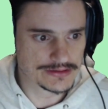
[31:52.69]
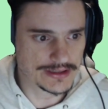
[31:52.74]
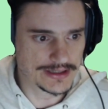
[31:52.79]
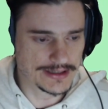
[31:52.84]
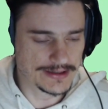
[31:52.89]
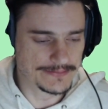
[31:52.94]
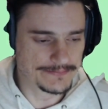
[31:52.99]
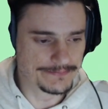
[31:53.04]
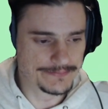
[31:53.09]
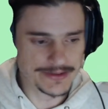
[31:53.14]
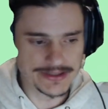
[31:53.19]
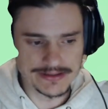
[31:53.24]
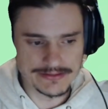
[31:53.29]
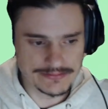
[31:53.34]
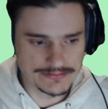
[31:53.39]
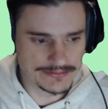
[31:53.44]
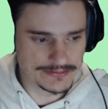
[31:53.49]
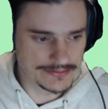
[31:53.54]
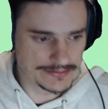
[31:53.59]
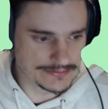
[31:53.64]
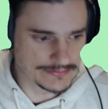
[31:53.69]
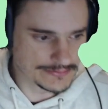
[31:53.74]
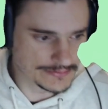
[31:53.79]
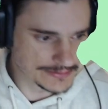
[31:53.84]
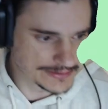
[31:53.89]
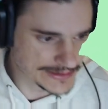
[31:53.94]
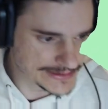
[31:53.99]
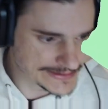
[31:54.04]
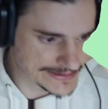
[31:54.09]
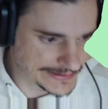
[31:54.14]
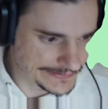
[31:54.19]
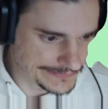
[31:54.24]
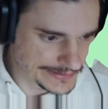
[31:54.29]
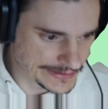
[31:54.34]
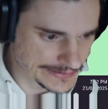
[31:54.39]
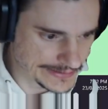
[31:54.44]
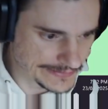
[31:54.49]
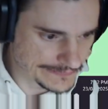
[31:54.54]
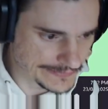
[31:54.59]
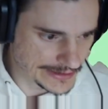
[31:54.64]
But let's leave it
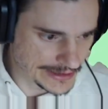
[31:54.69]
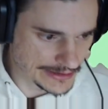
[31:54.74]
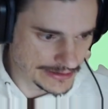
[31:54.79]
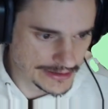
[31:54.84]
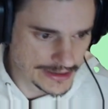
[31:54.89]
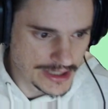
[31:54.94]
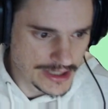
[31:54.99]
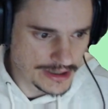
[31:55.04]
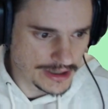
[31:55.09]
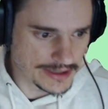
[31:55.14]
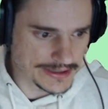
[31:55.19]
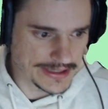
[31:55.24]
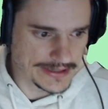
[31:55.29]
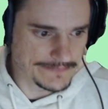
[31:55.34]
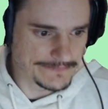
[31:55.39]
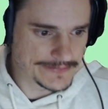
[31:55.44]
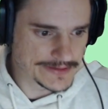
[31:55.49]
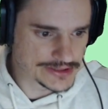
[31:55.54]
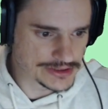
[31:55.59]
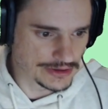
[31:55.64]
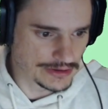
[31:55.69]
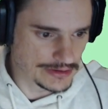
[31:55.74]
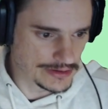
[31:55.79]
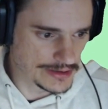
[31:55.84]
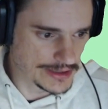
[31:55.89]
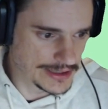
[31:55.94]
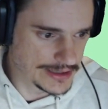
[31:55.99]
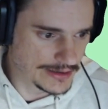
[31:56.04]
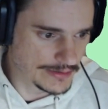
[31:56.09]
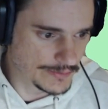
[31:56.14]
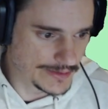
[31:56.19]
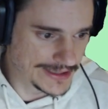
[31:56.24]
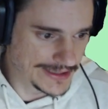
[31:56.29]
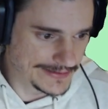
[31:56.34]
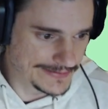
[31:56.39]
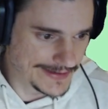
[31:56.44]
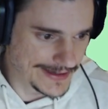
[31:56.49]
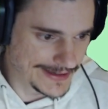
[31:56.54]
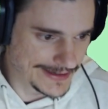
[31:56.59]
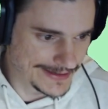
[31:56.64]
in there for now. Okay, so we
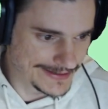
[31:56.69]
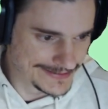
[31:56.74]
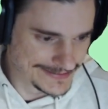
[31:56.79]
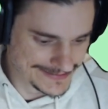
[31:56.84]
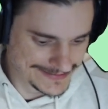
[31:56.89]
need that.